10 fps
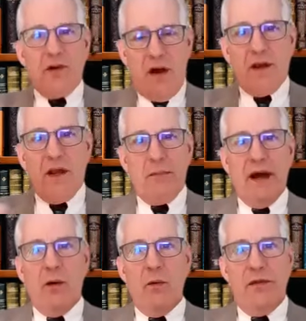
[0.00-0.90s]
what we're
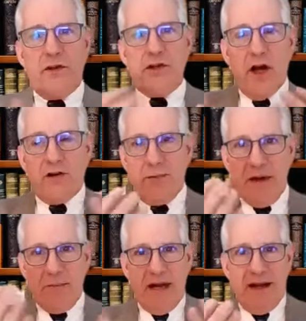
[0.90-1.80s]
talking about with
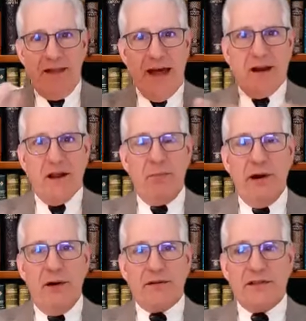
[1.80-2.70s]
judgment, making that
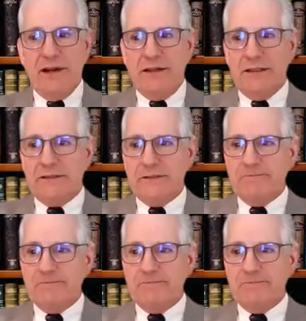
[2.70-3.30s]
comparison.